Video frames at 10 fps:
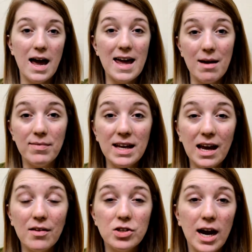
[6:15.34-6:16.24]
I am
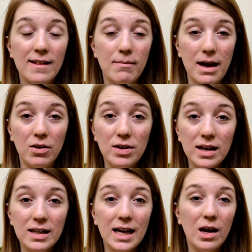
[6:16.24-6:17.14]
thinking of trying the
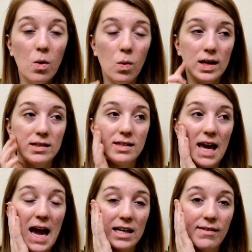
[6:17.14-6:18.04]
microneedling once the
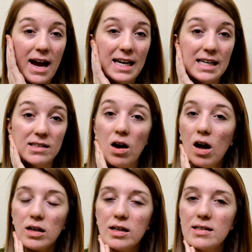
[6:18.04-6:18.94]
active acne is
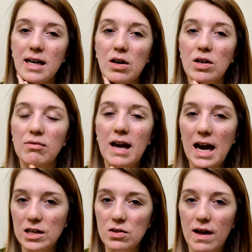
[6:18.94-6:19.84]
gone, because I know you
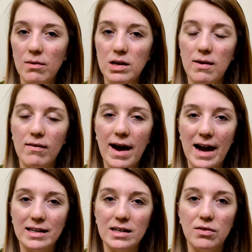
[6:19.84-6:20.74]
can't do that when you have
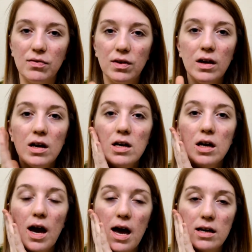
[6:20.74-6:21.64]
active
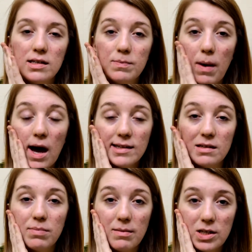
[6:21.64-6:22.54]
spots
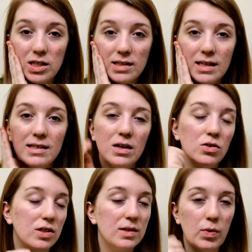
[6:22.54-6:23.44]
and blemishes, because
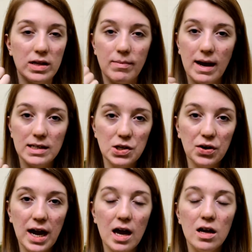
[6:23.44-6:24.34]
it'll just spread the
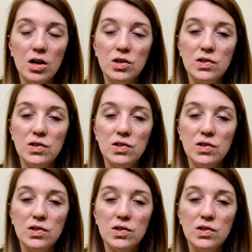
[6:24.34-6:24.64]
bacteria.